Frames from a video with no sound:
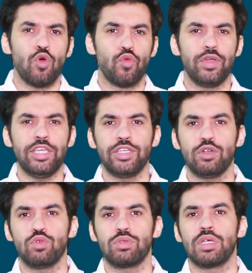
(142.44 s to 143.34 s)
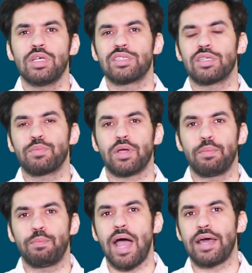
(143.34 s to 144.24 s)
We use some
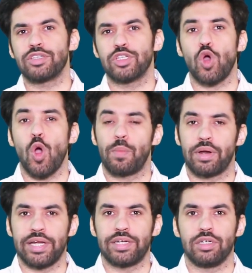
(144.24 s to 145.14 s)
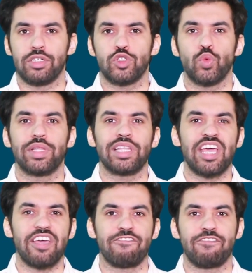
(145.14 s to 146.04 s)
comparison operators with
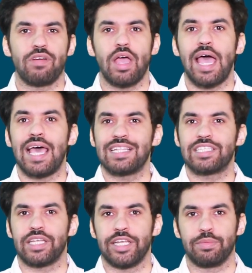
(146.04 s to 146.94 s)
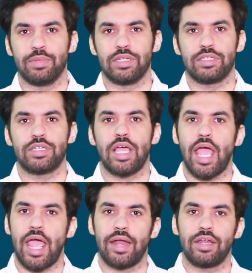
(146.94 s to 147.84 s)
if-else statements,
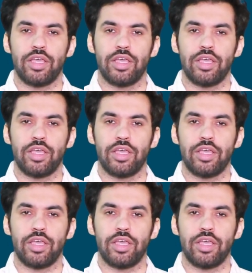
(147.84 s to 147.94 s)
and